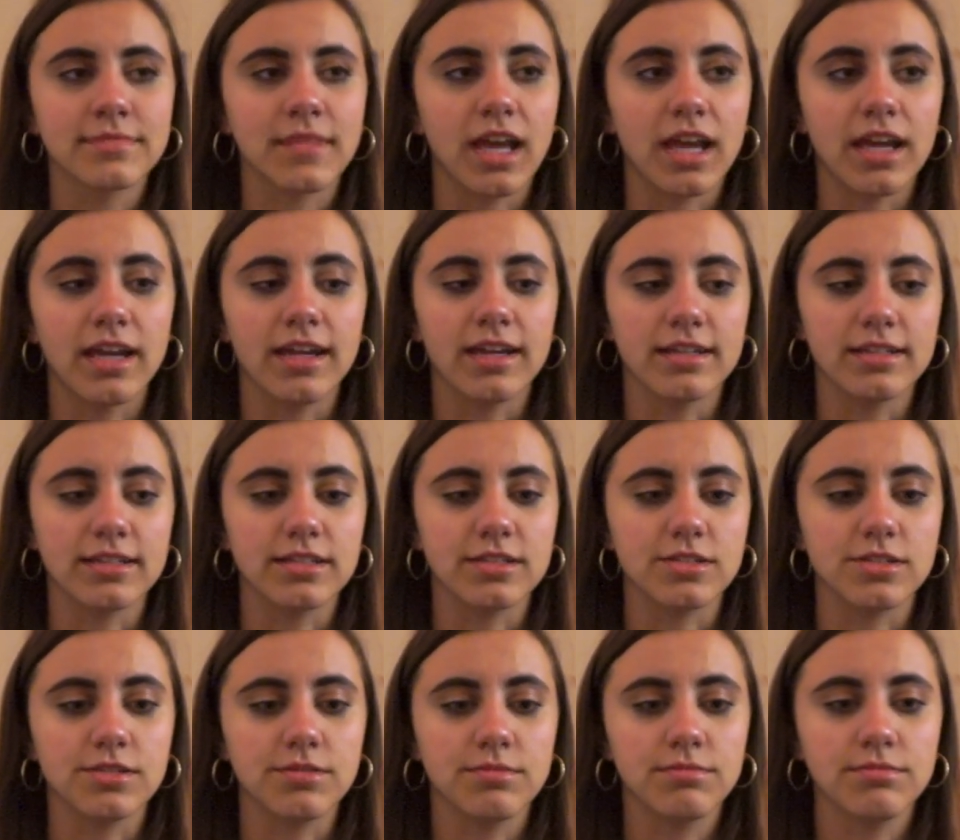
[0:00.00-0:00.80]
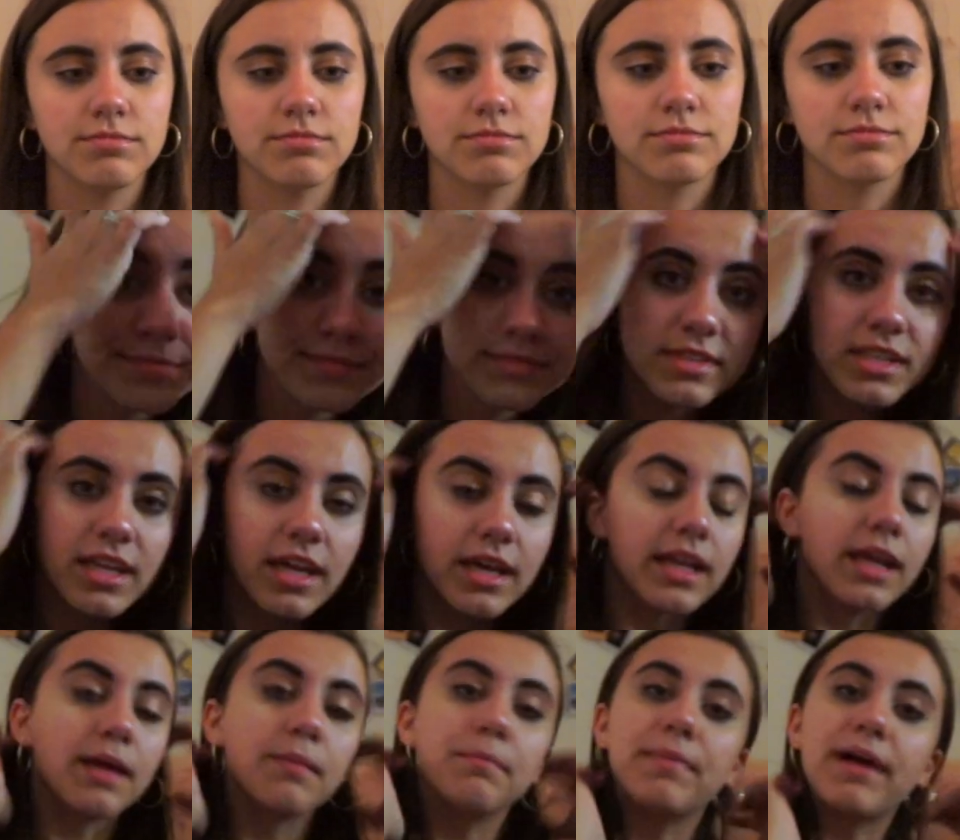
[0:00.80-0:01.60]
I hate it.
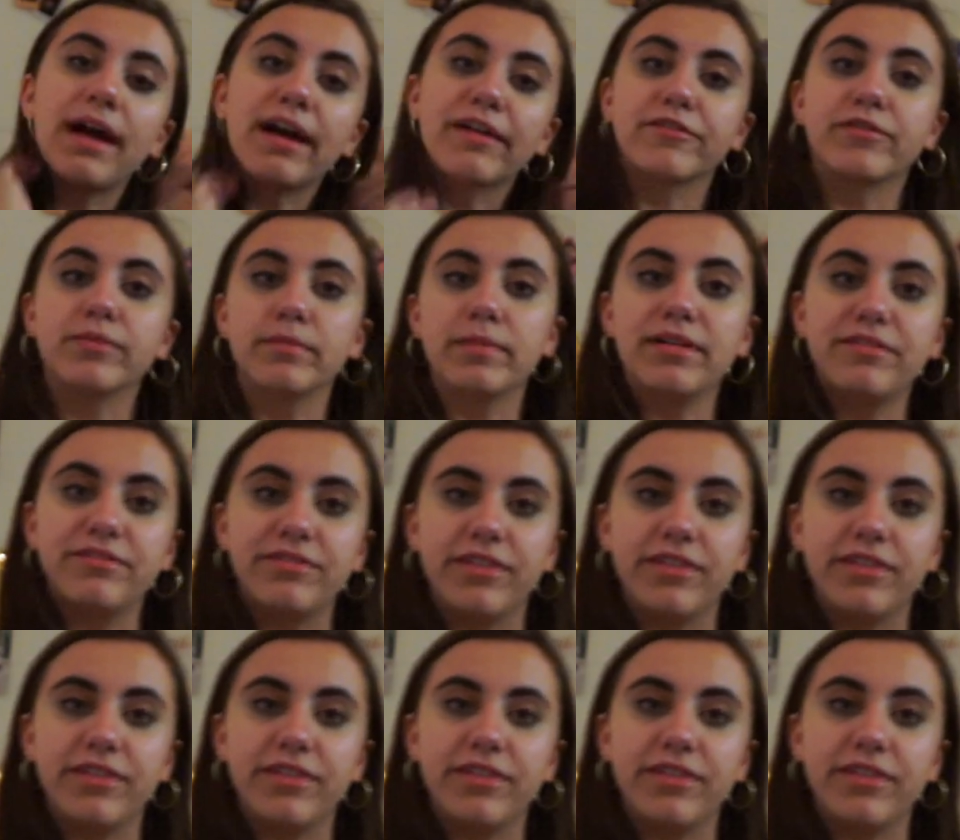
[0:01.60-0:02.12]
And I'm back from my